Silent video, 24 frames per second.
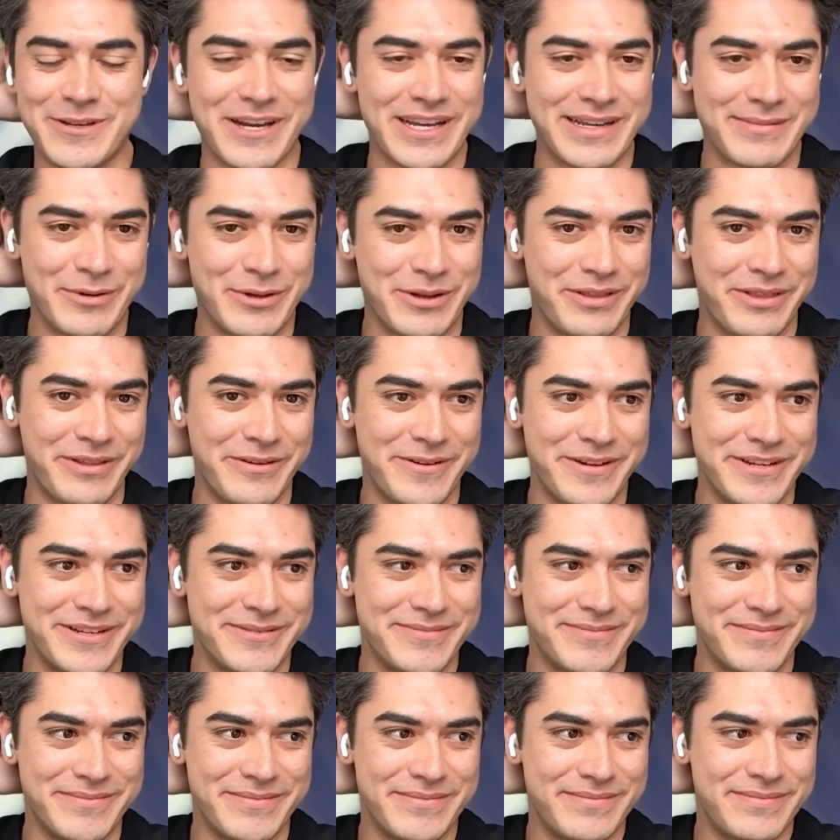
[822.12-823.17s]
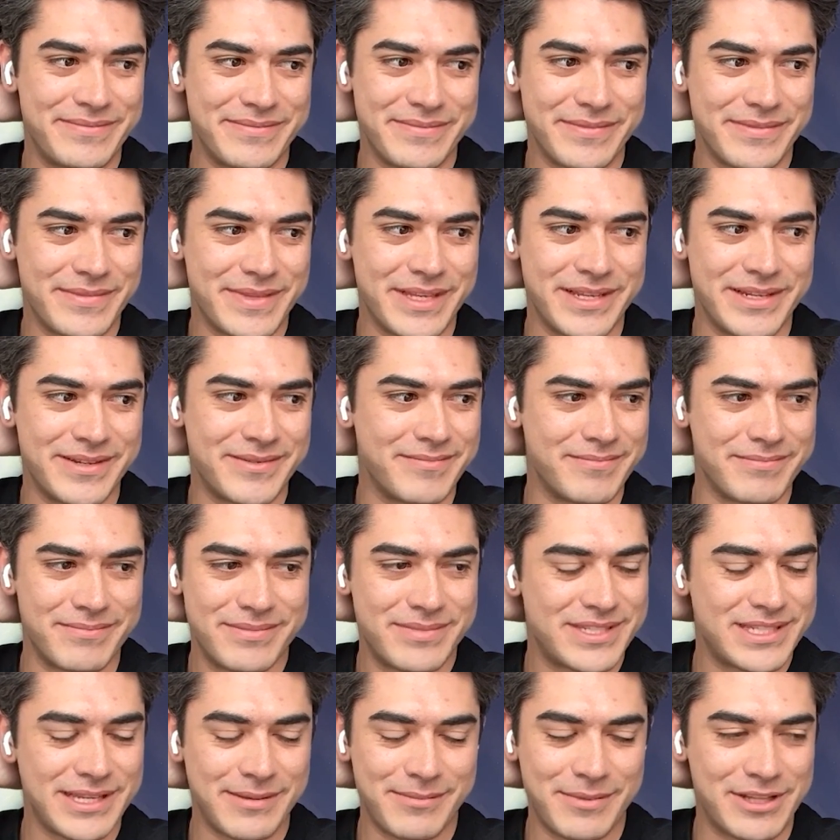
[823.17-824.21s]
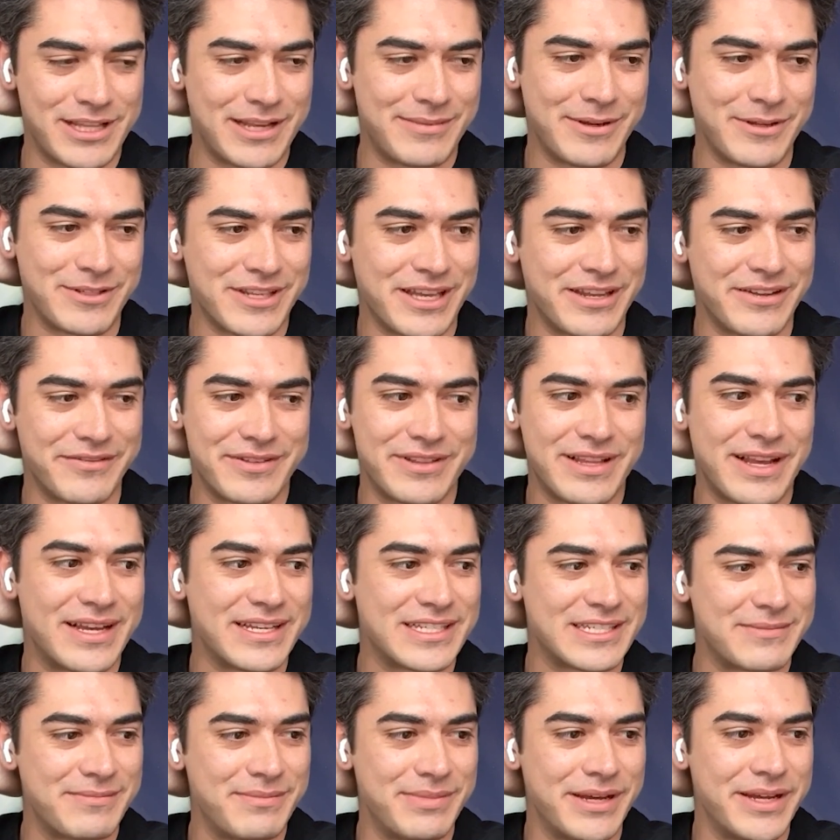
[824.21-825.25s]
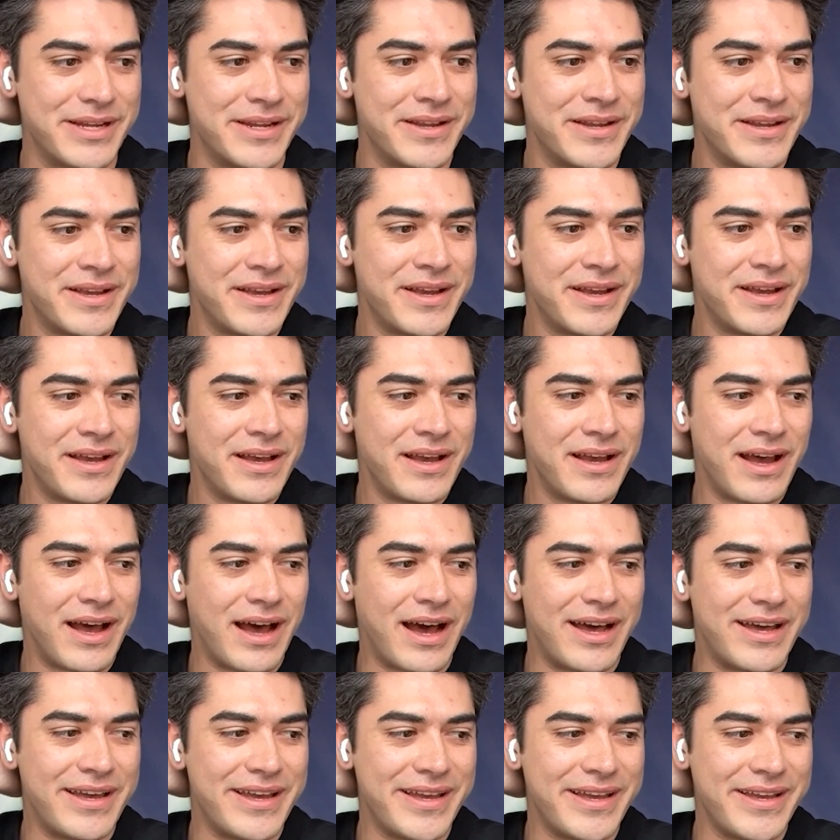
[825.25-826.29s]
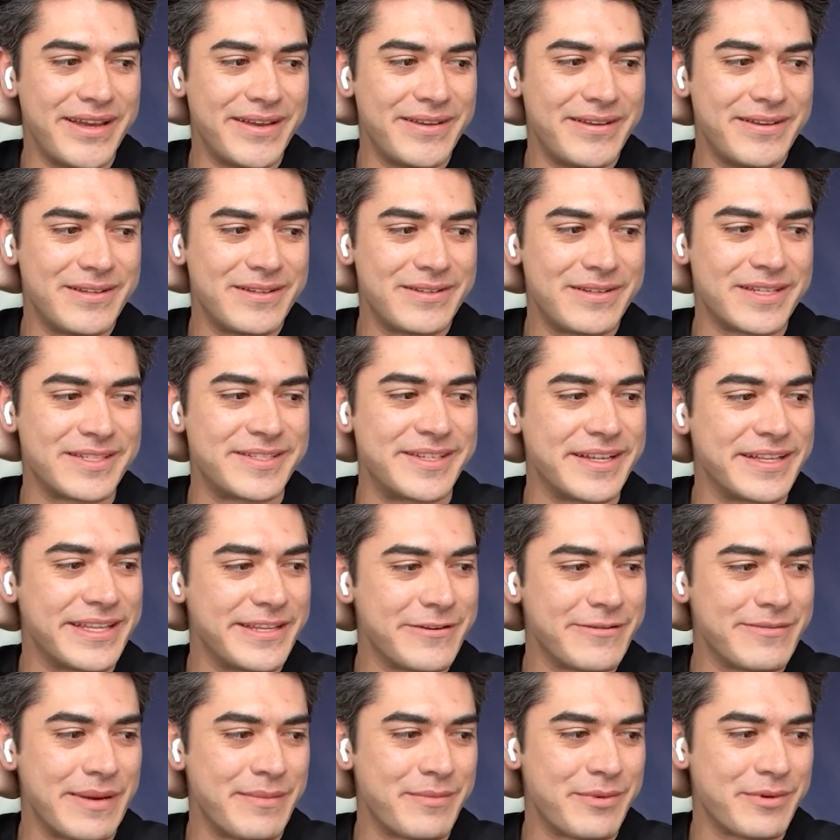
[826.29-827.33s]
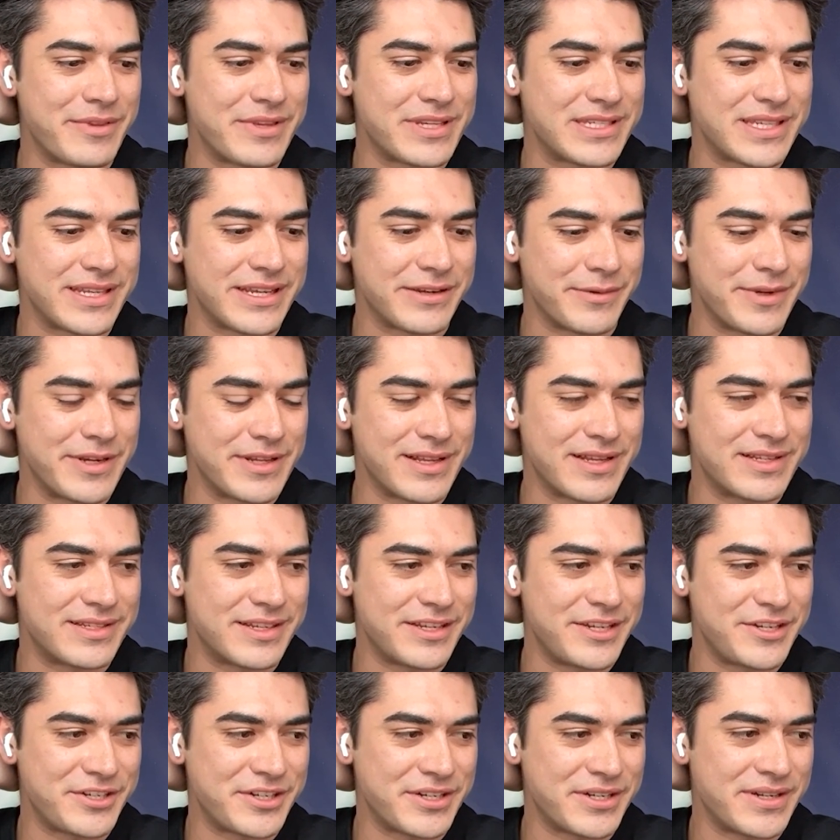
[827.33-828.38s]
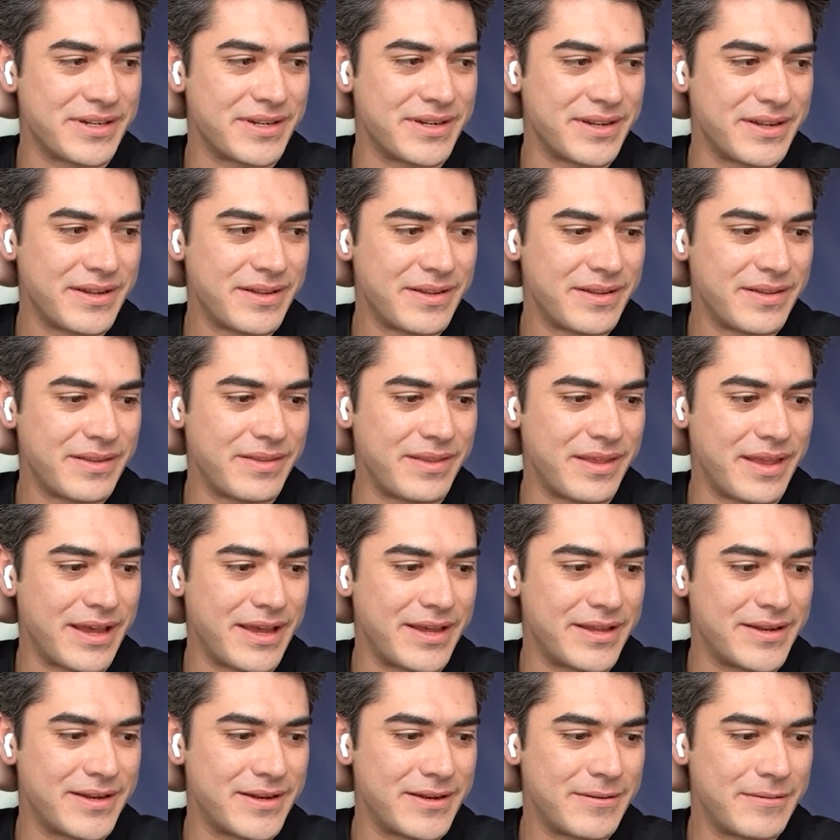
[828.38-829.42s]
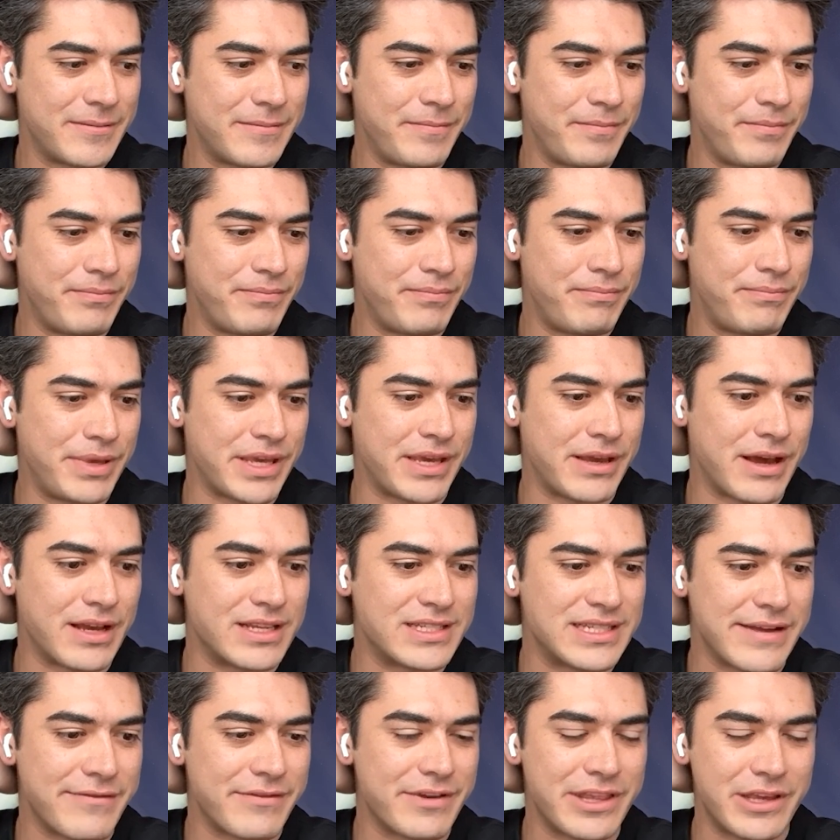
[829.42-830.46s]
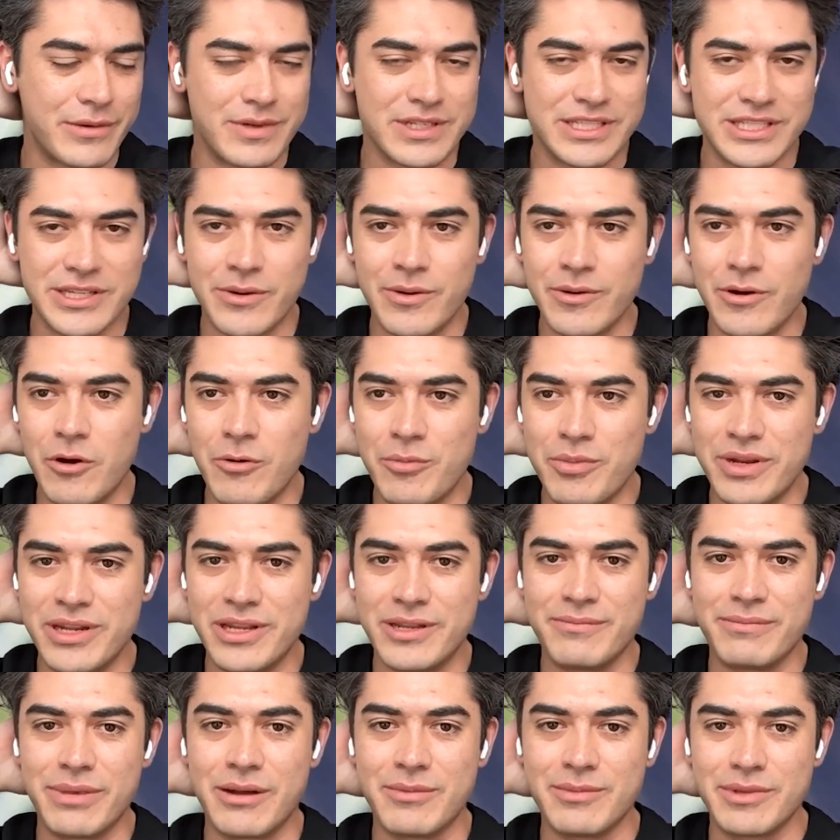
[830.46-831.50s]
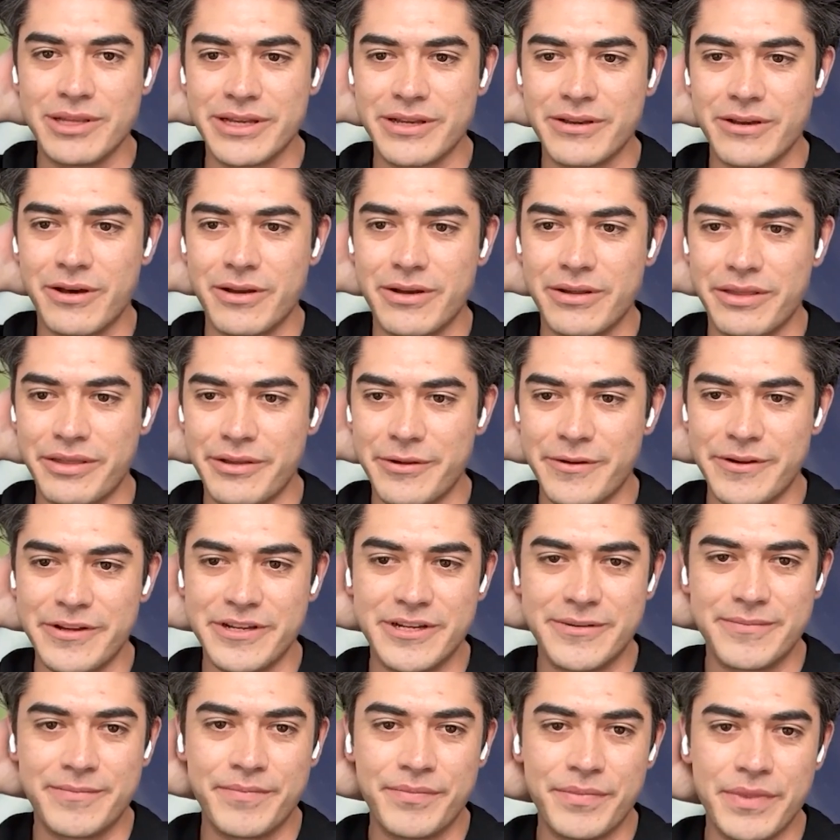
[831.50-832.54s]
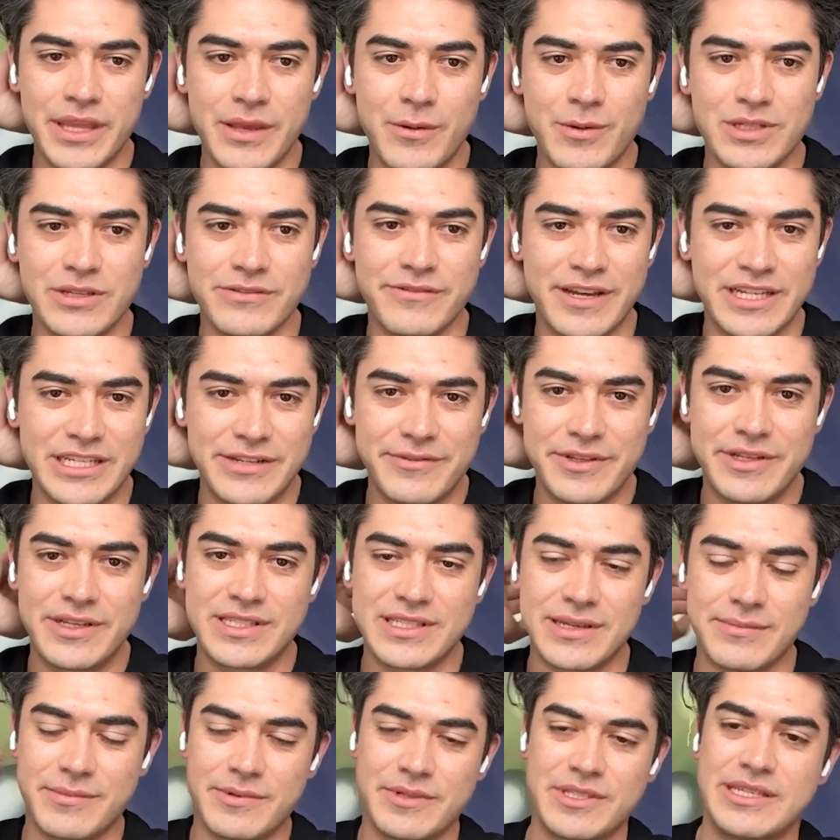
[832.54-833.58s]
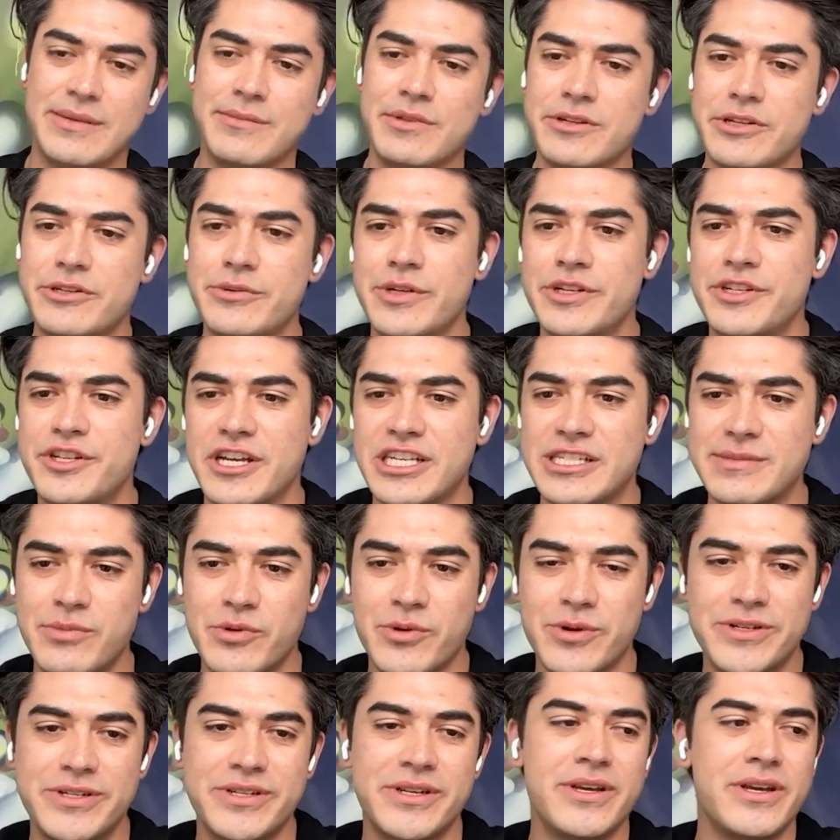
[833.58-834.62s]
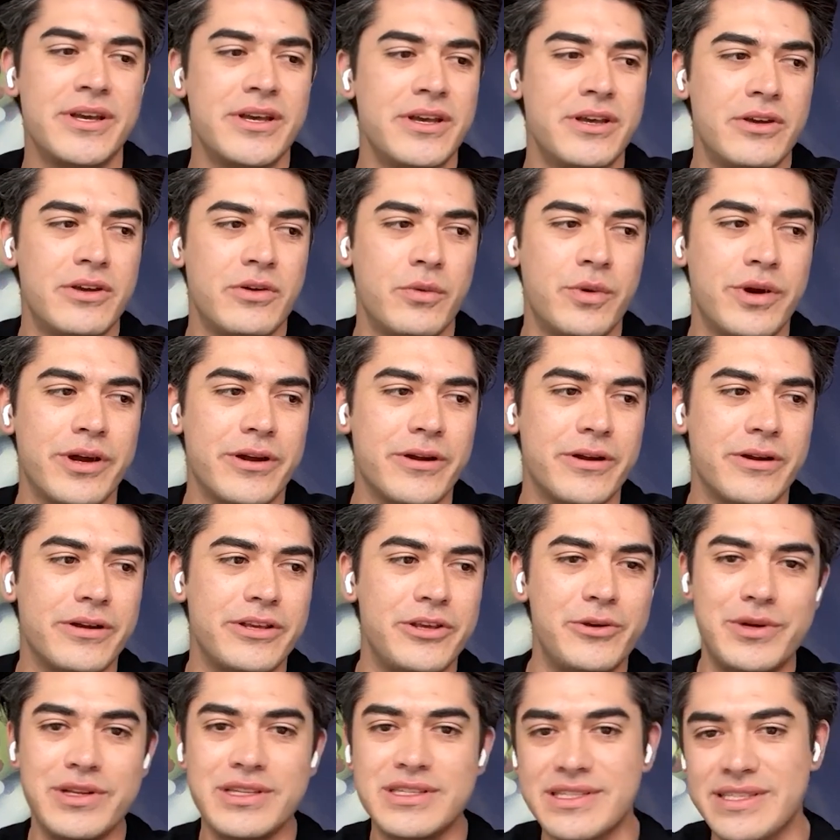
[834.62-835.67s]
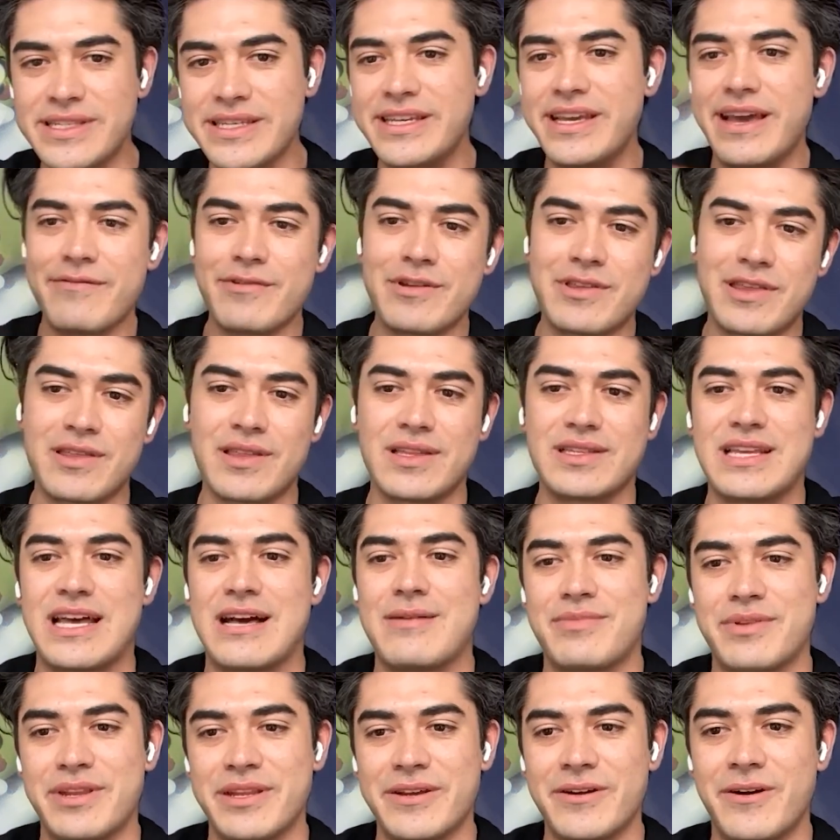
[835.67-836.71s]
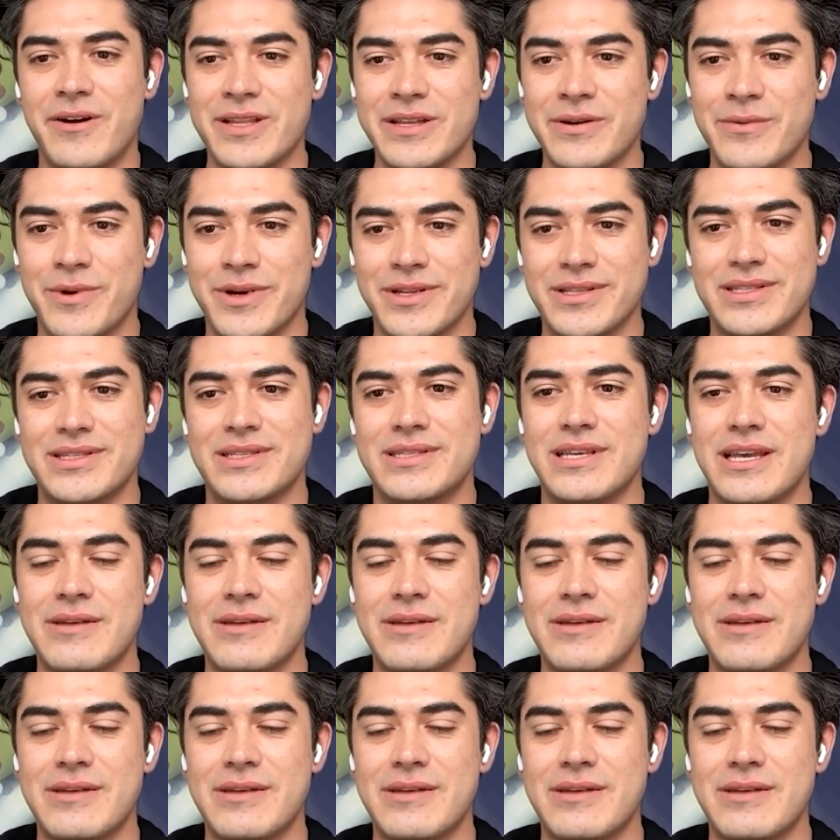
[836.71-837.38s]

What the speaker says: talking about Ethereum in some club outside of class, but I distinctly remember this like realization that because everything was so open and public on Ethereum, it was effectively similar to a chessboard where you can see everything that's happening all at once.